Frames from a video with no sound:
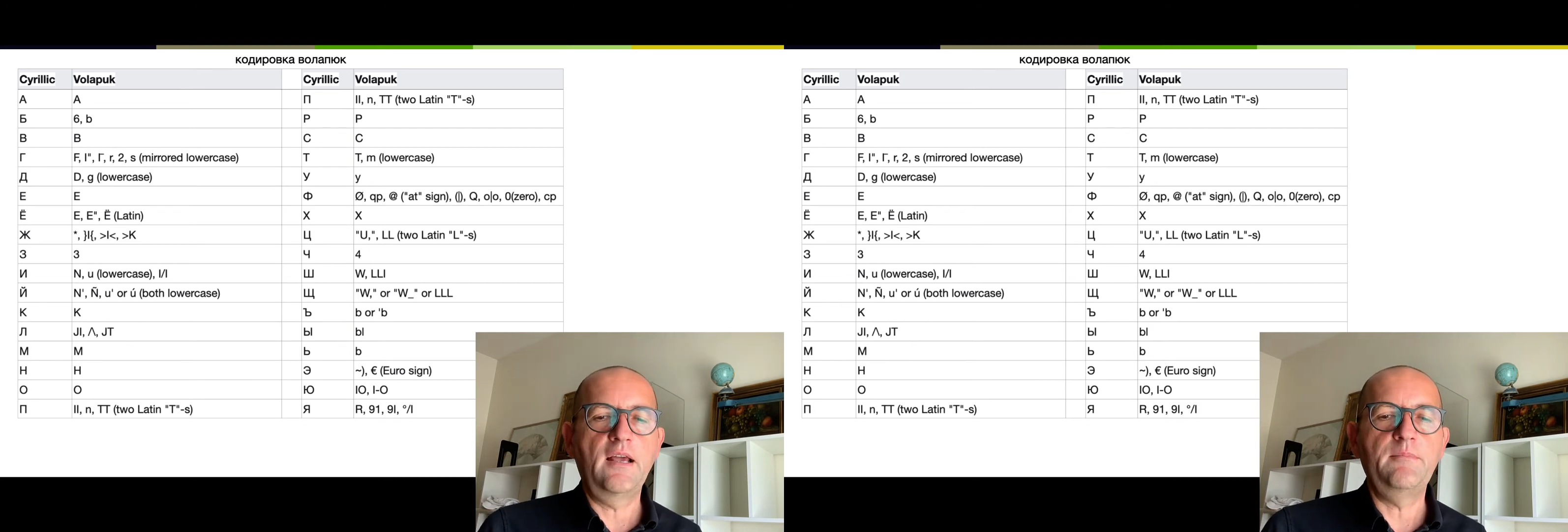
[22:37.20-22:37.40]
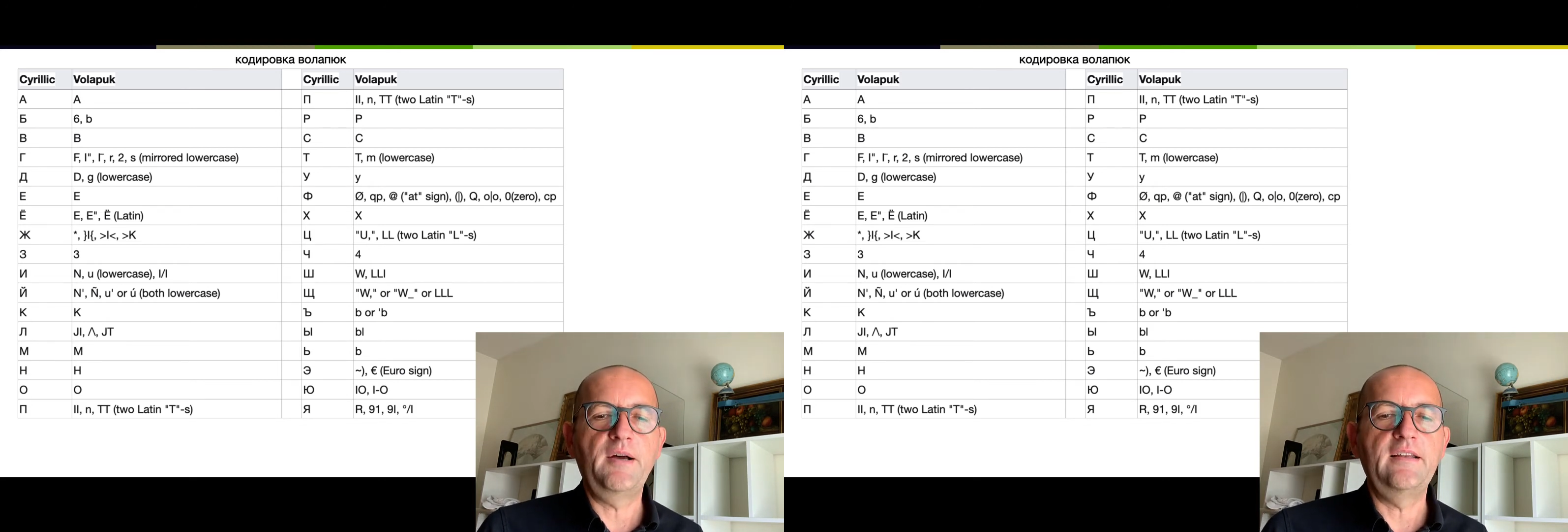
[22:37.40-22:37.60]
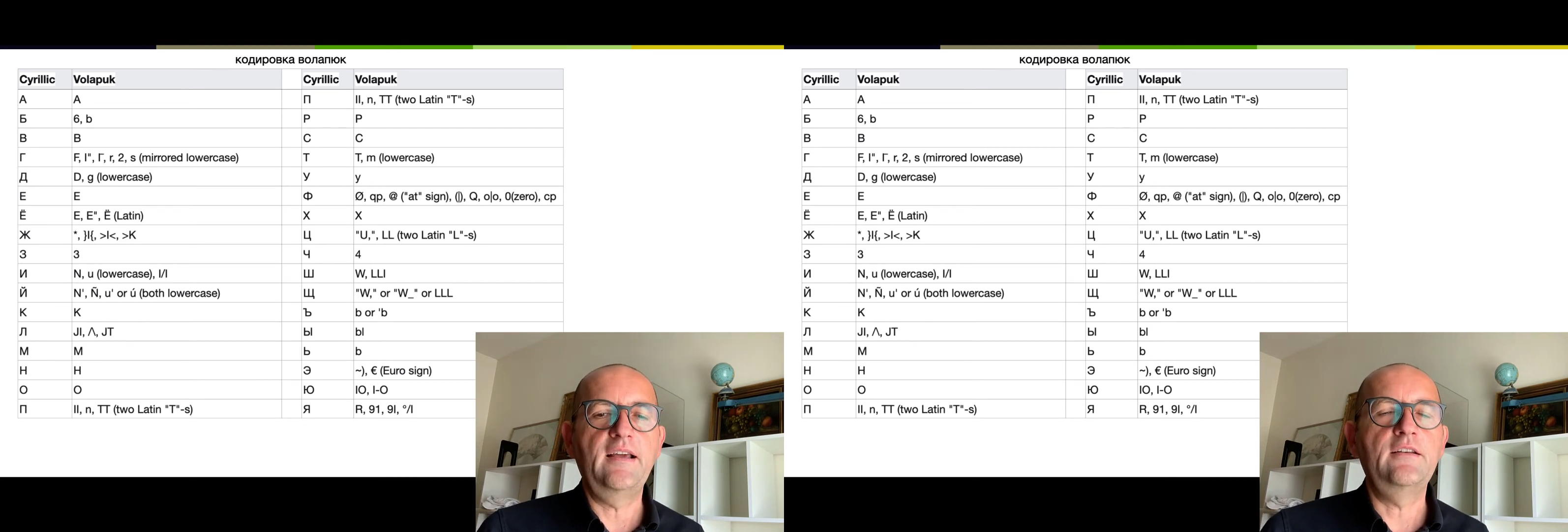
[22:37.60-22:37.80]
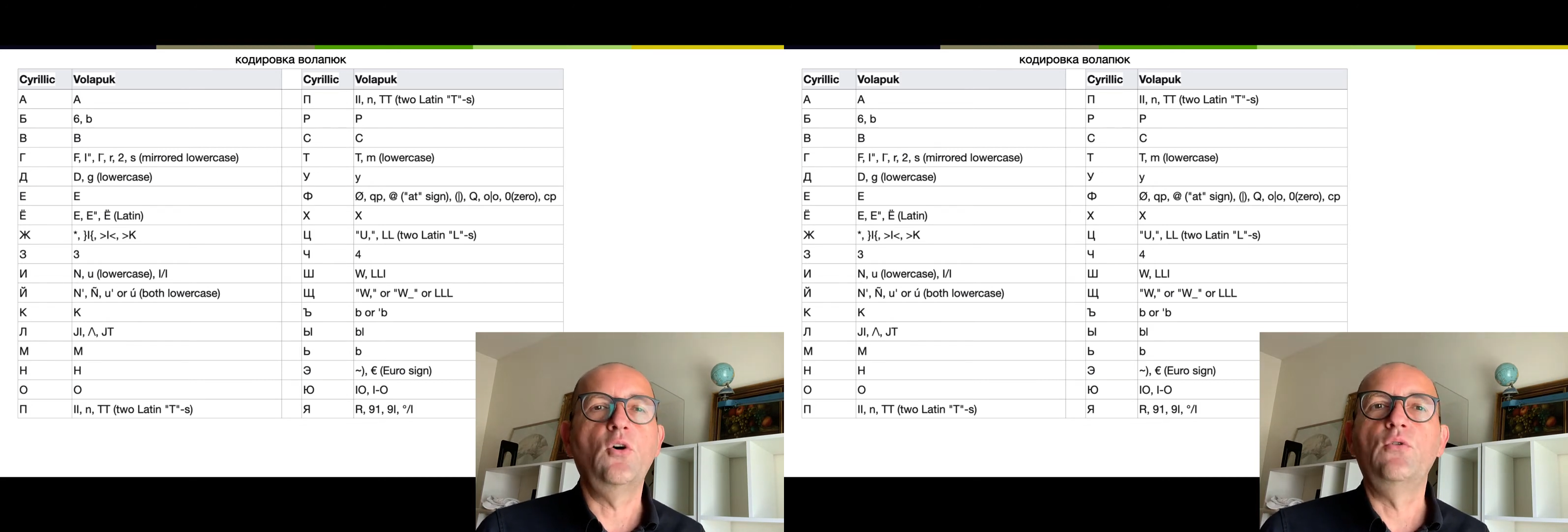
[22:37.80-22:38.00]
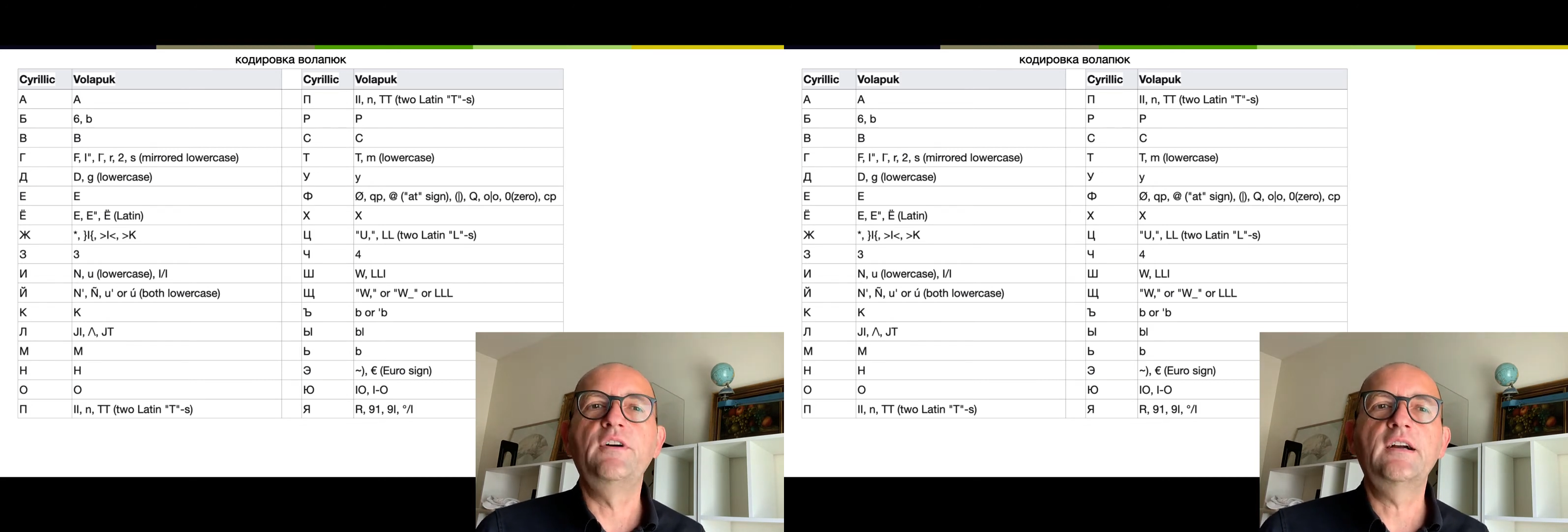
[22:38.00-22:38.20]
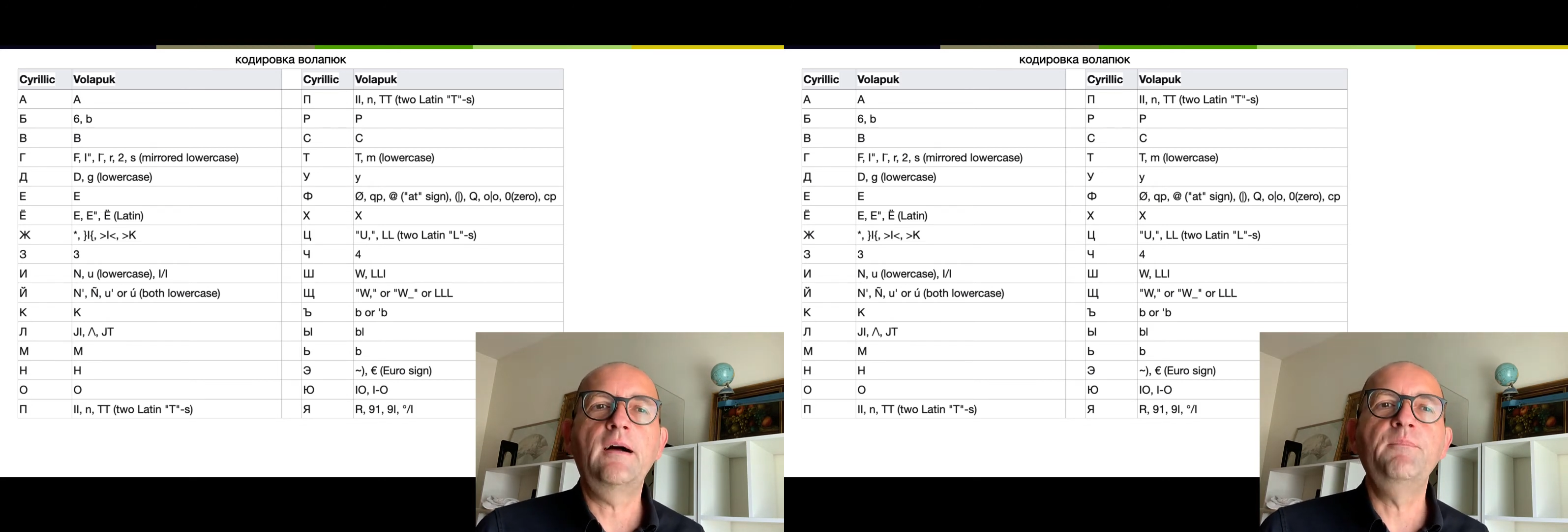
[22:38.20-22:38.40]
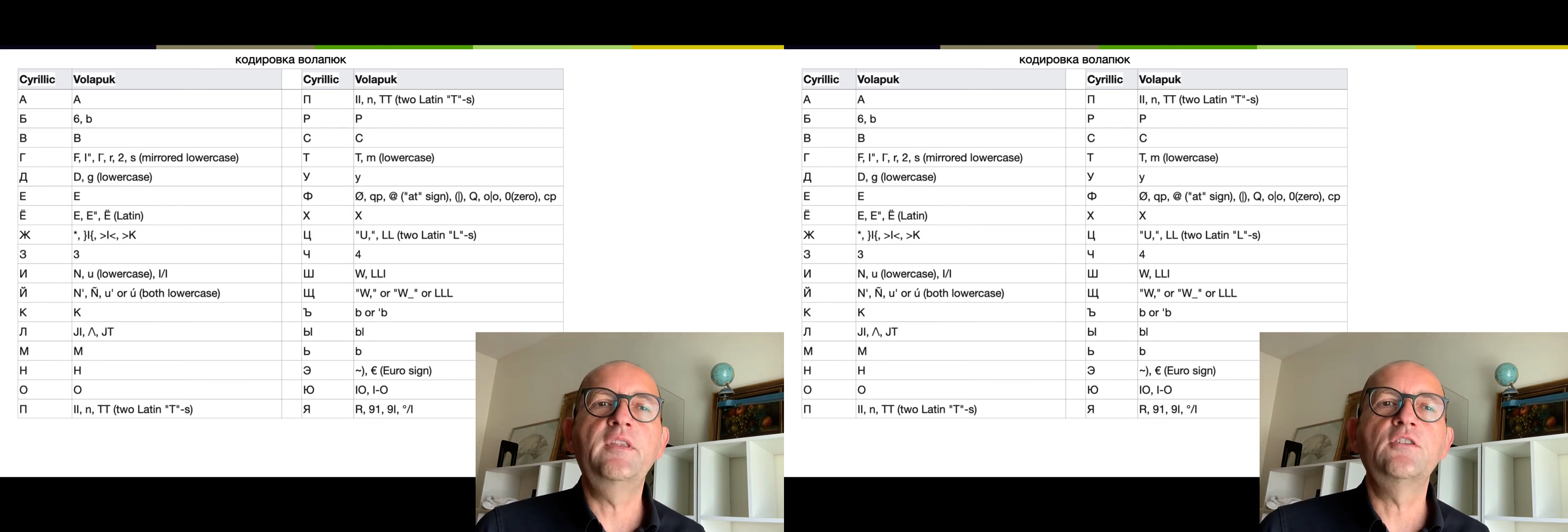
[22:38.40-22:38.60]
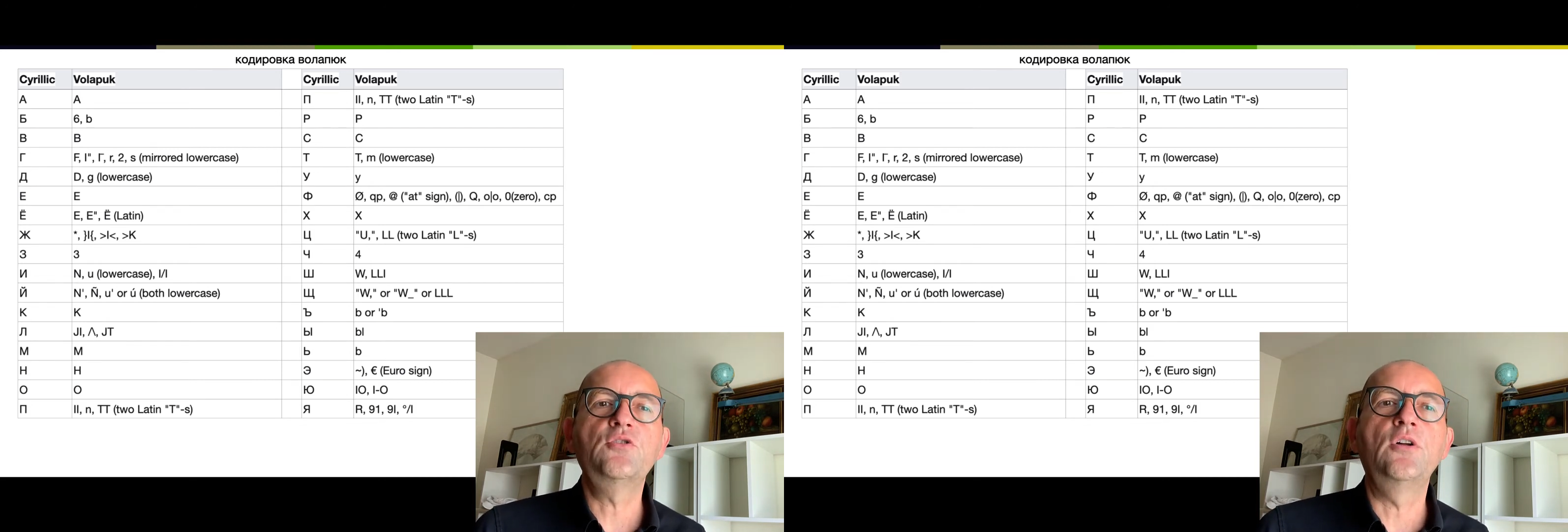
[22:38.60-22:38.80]
by that overcome
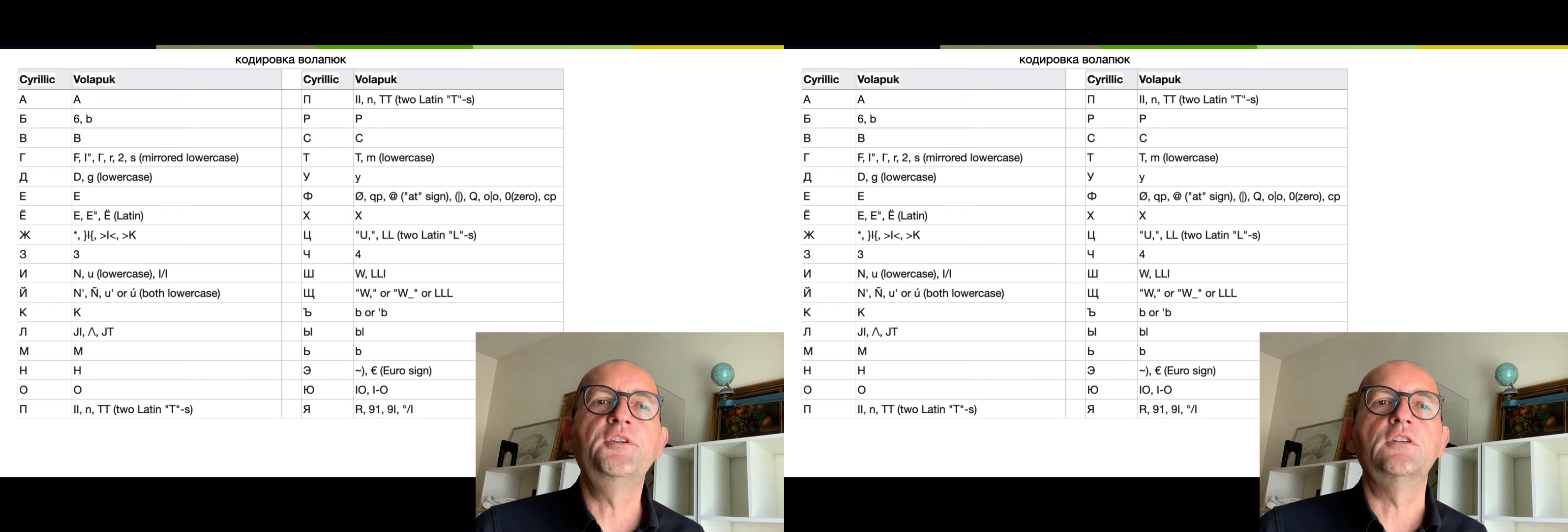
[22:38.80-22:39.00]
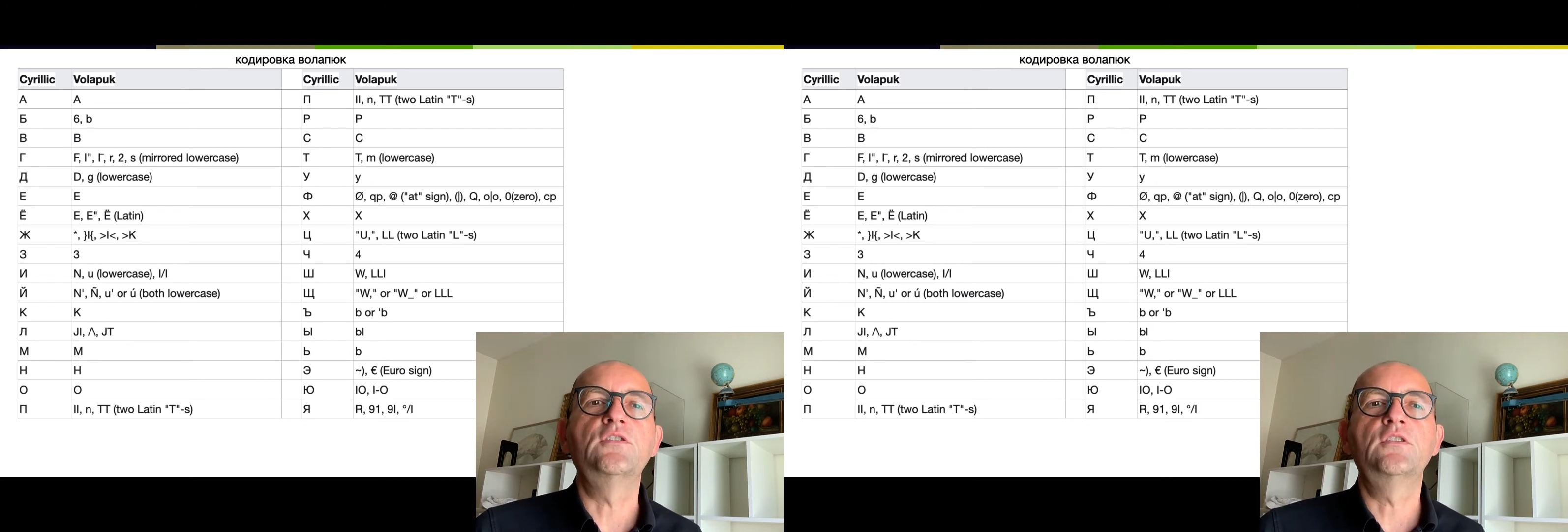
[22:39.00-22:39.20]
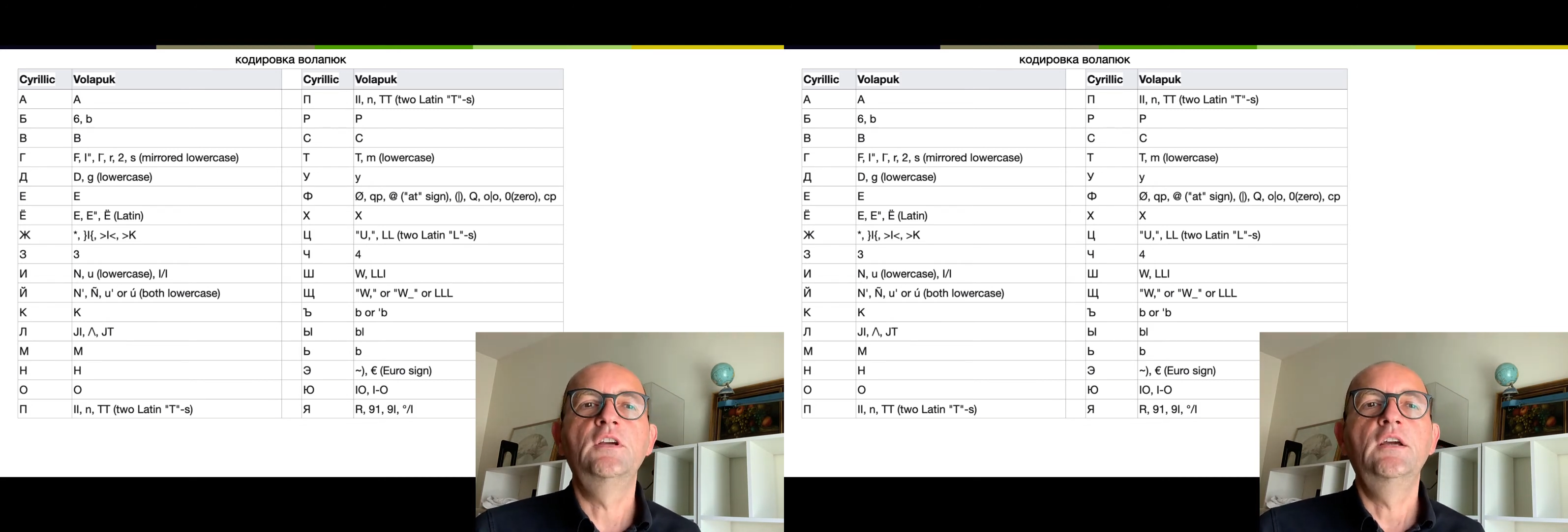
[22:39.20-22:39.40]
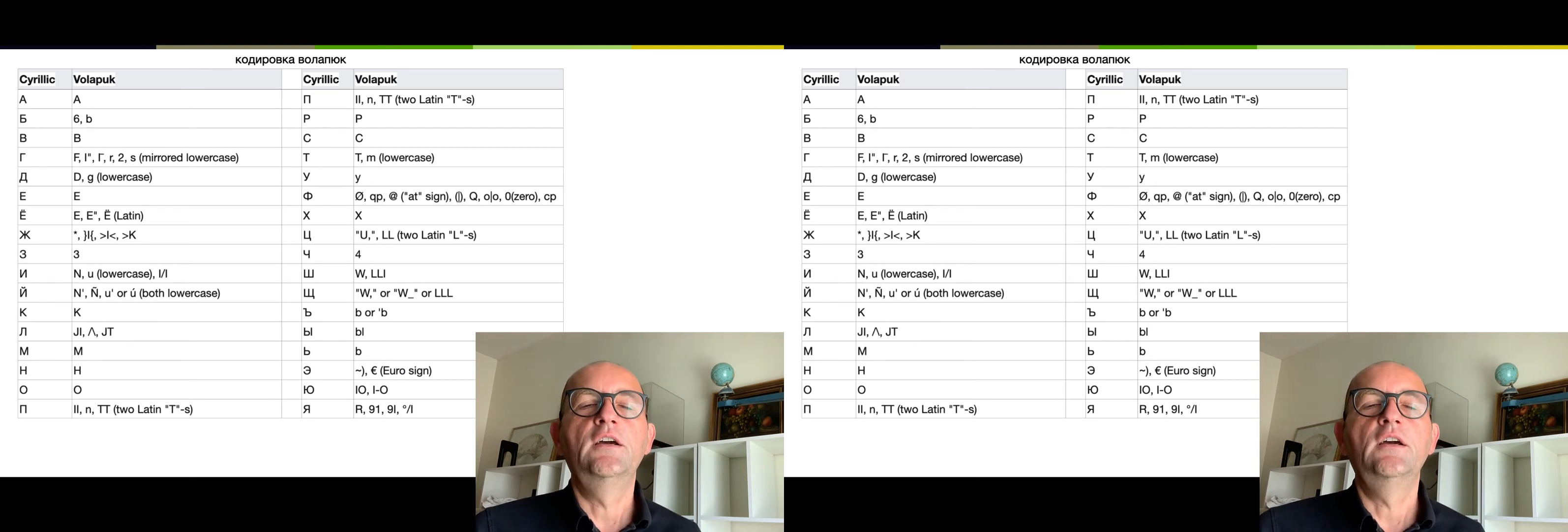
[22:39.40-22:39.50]
the shortage